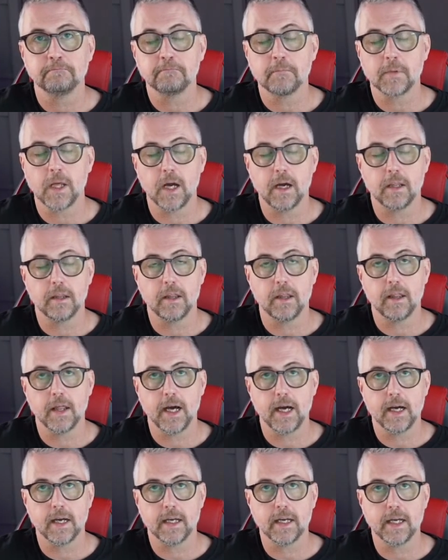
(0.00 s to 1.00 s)
and
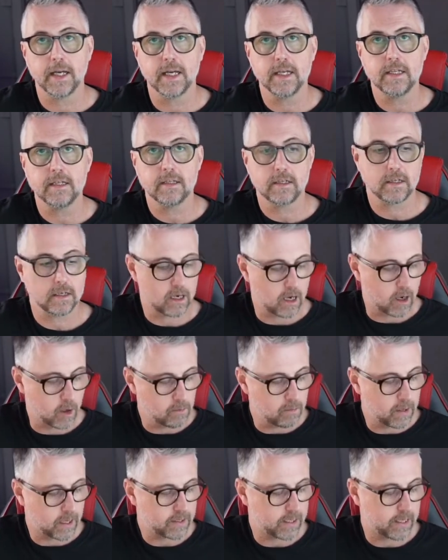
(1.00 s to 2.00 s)
that is oh
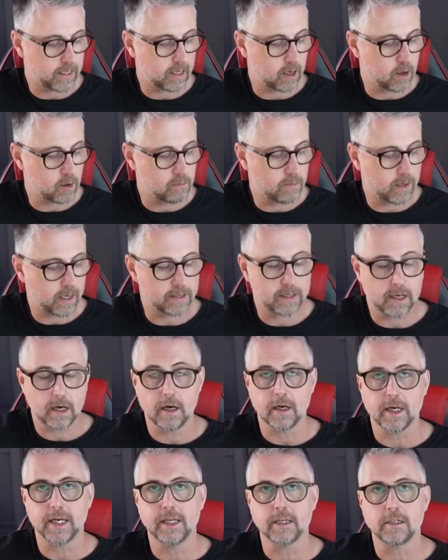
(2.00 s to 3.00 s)
bloody oh
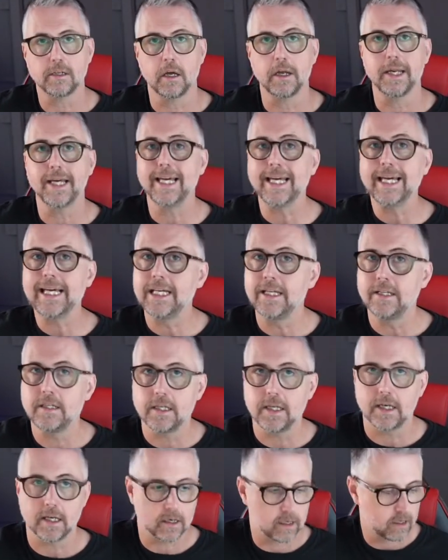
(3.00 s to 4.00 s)
blada in a slightly
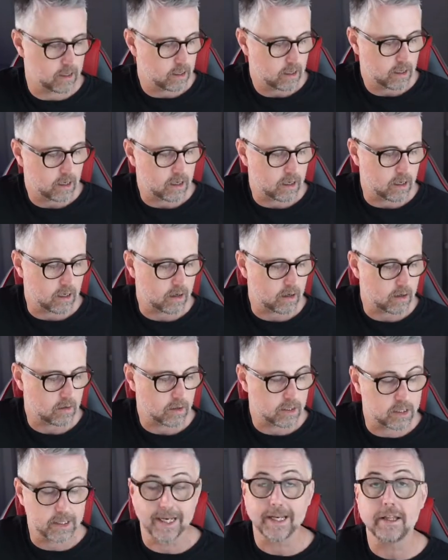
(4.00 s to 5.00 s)
easier.
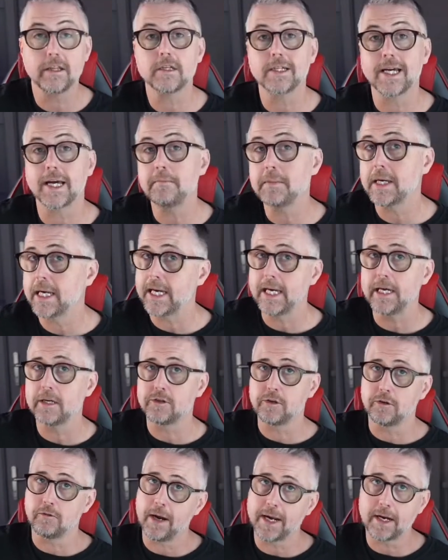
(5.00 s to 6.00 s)
It's still in the same key as
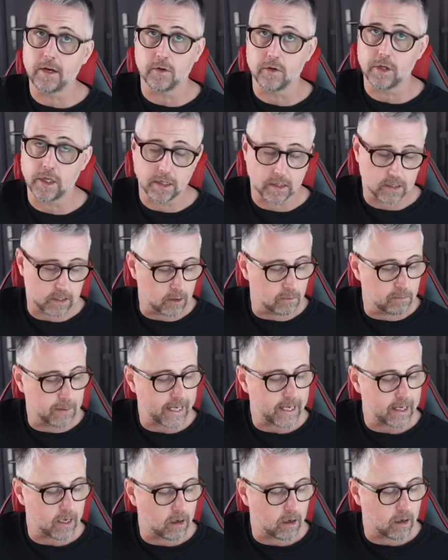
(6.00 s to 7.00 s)
the record. You can still play
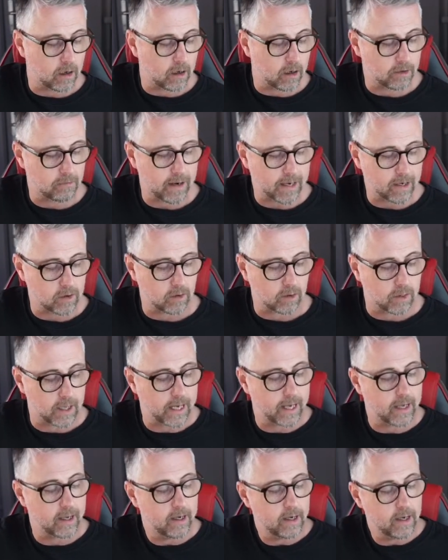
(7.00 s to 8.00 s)
it along to the record
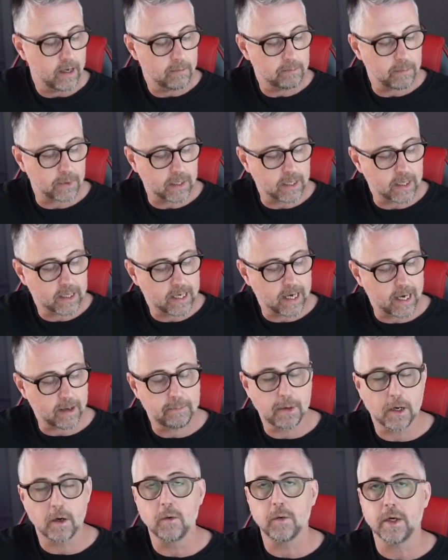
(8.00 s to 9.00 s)
there, but your
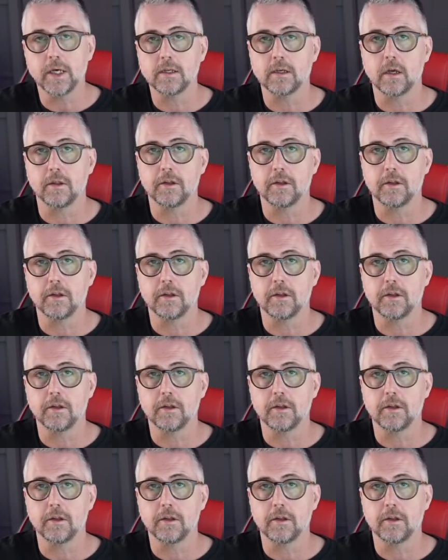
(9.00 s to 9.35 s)
capo is on the